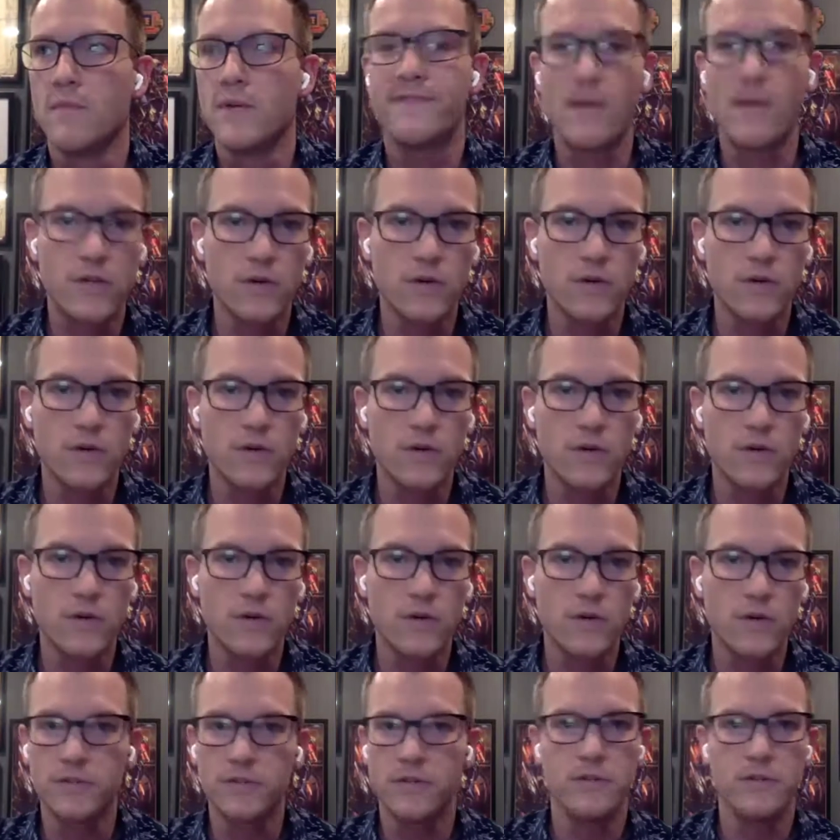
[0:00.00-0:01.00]
We thought we
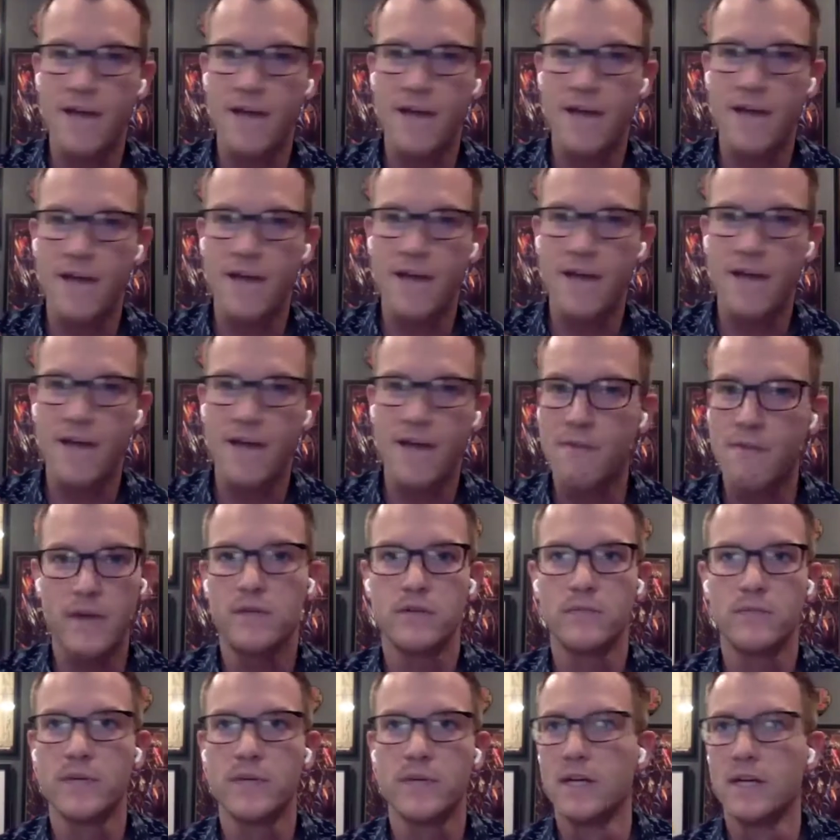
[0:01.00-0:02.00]
Googled you, you
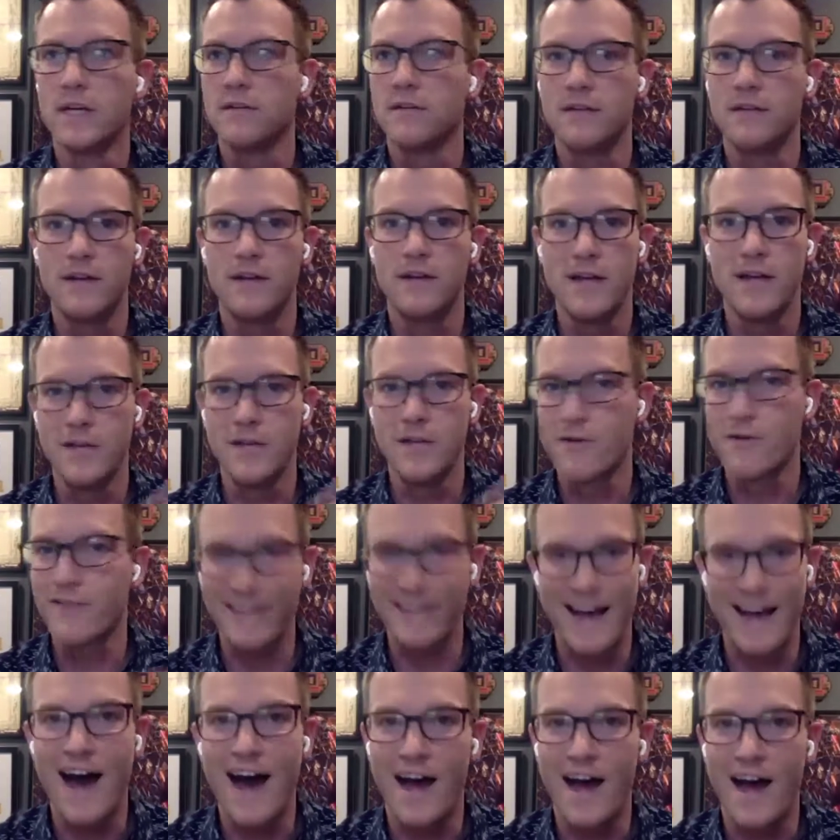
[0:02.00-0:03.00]
came up on YouTube
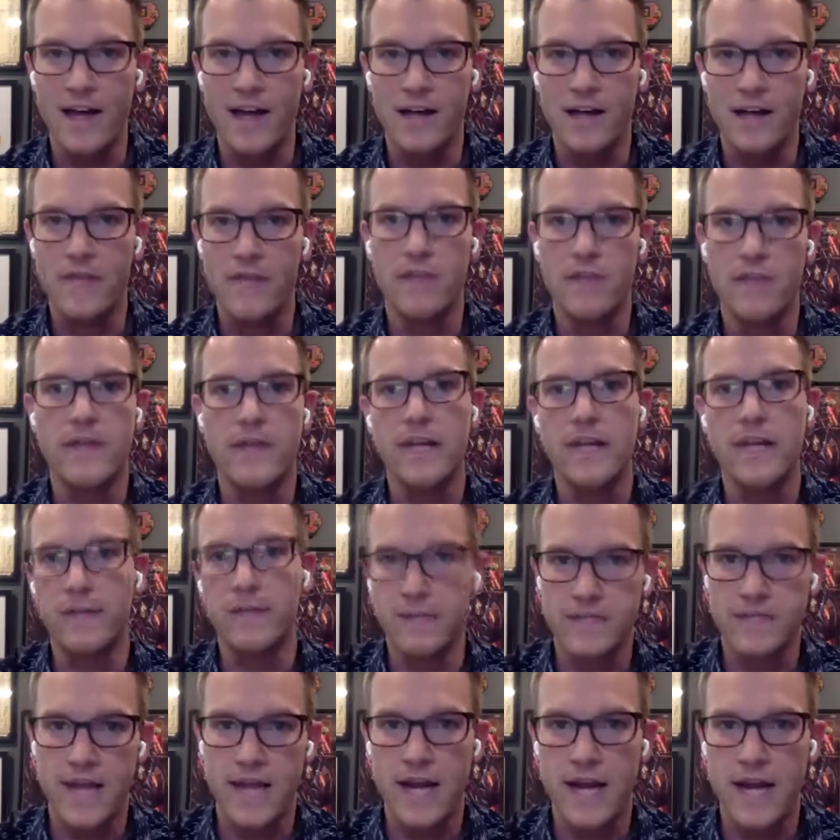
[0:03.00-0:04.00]
you're the guy.
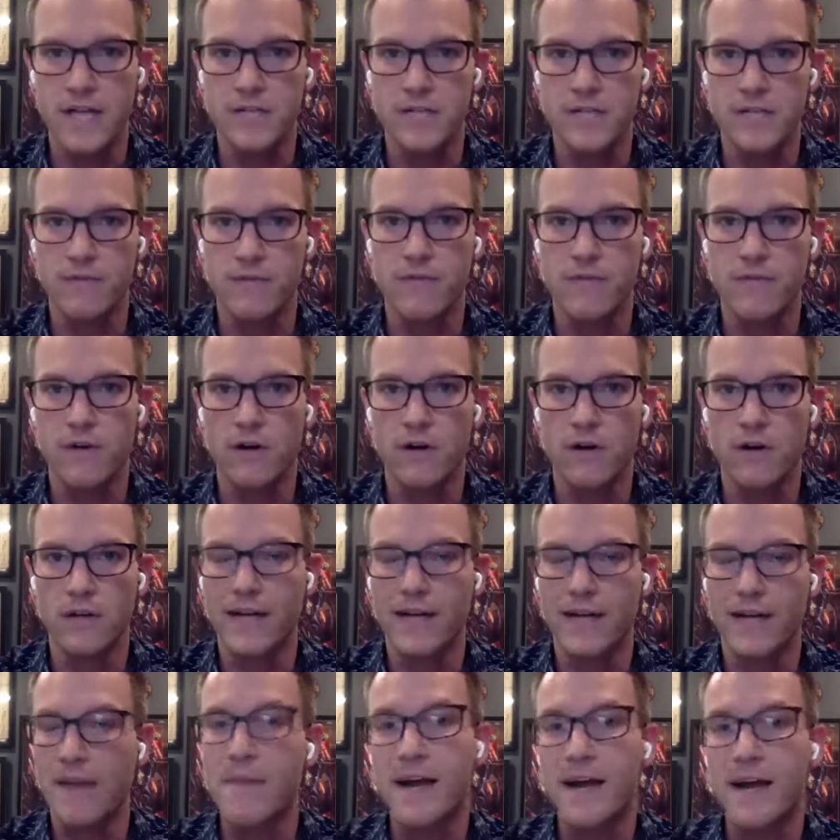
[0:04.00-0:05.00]
And then they give us that
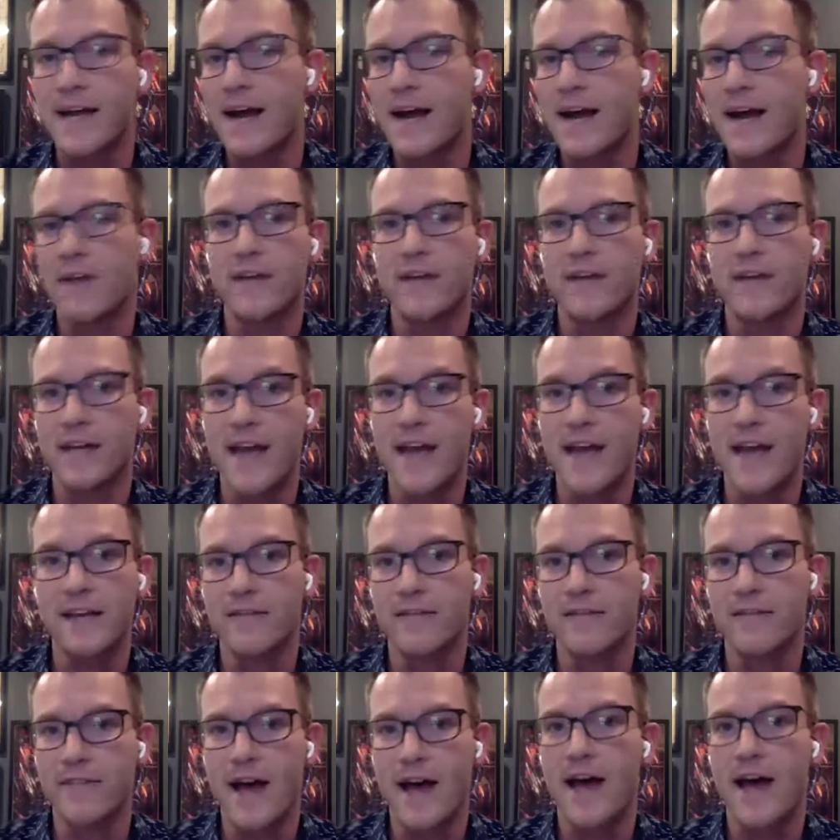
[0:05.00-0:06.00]
agent referral. Like I'm not
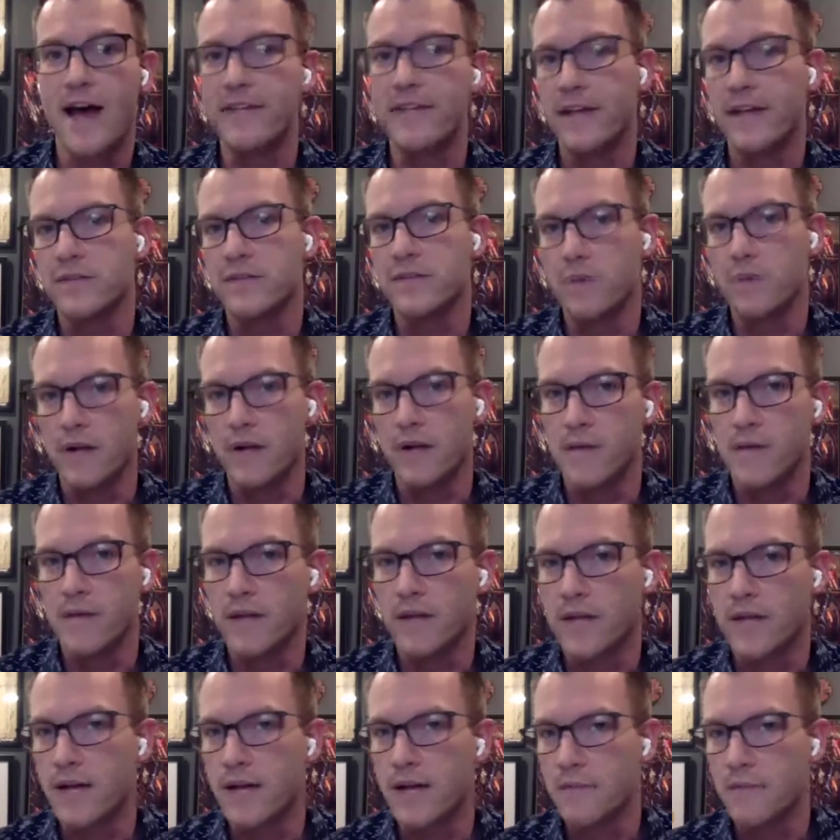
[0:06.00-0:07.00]
counting any of that in that
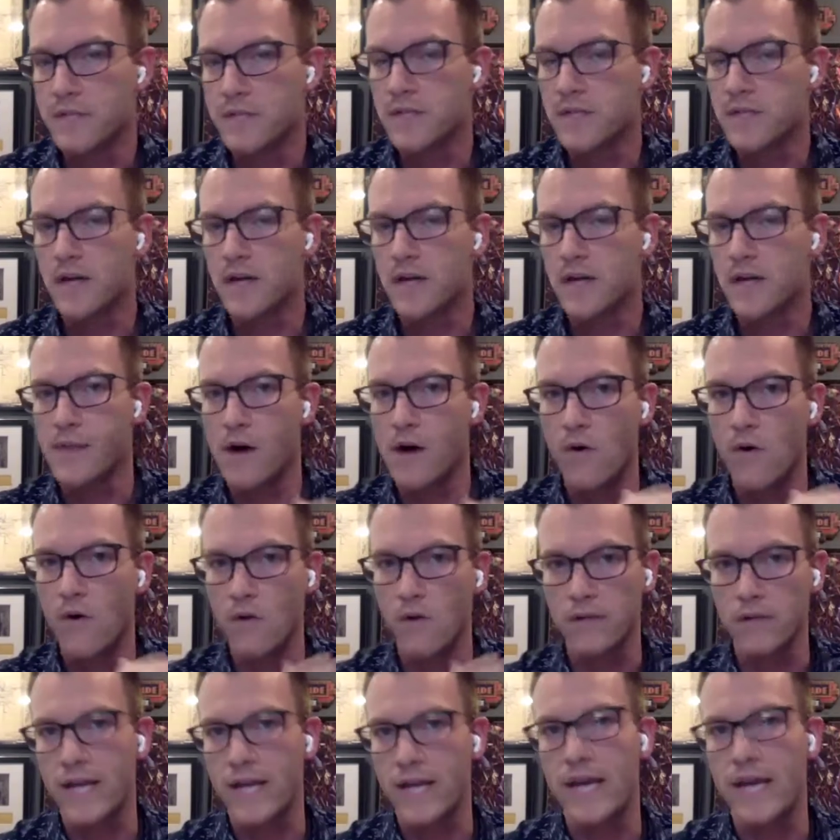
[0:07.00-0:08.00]
20 million. I'm just talking
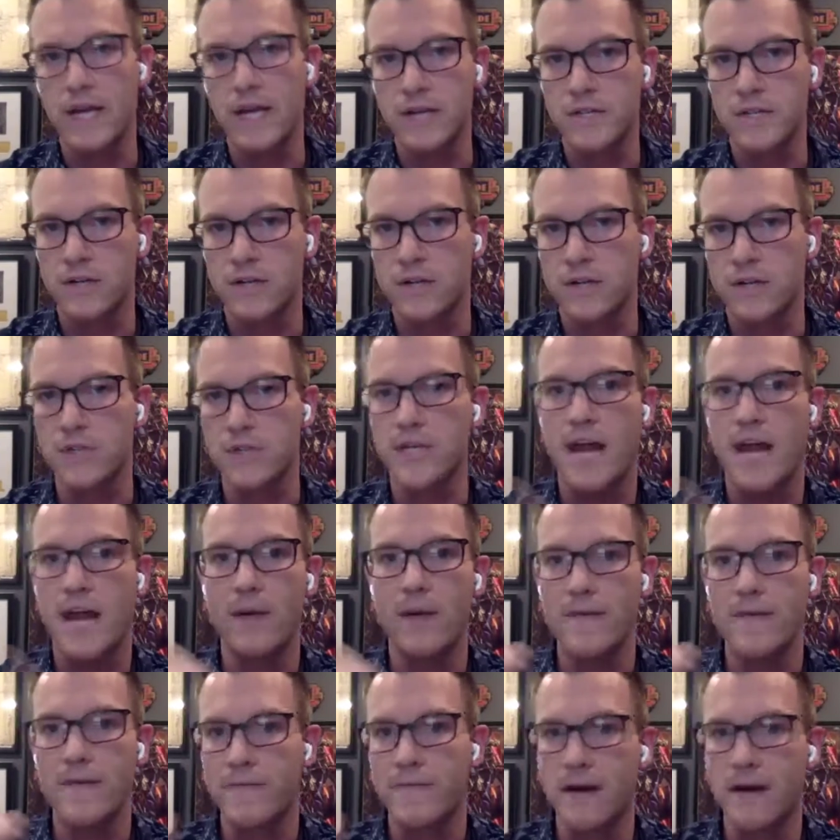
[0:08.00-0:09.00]
about organic
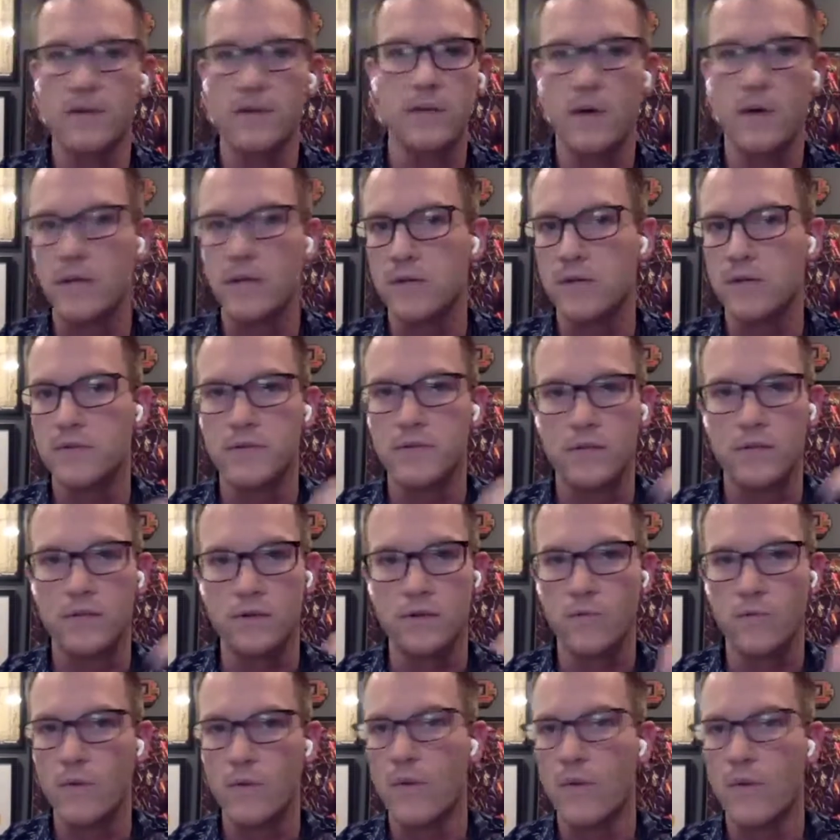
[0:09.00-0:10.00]
search. Hey, we found you on
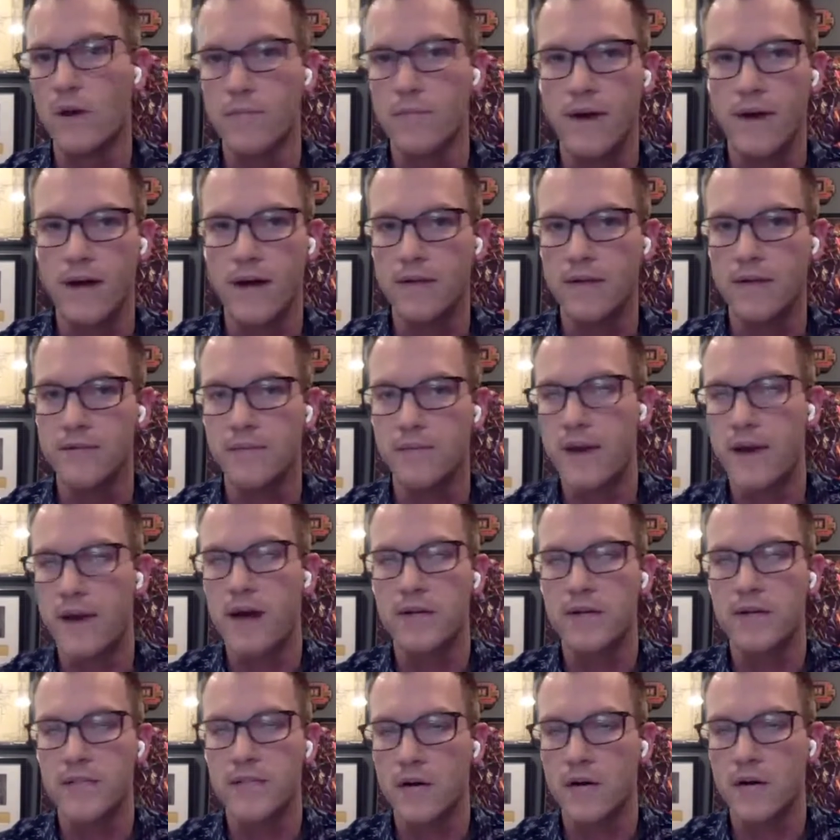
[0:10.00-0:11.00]
YouTube. We want to buy,
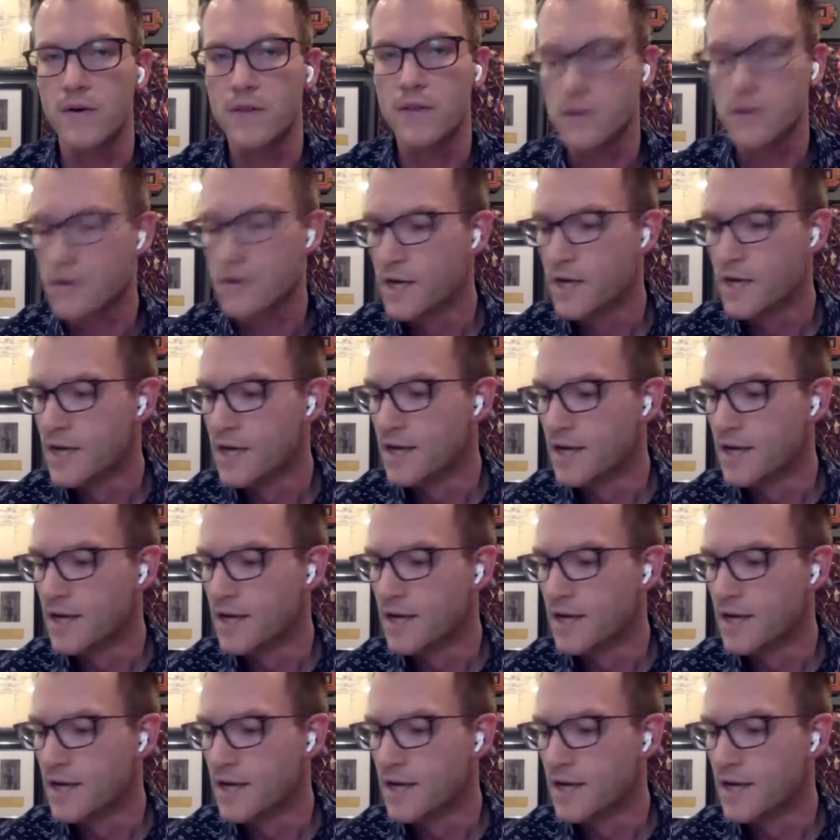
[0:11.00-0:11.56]
buy or sell with you.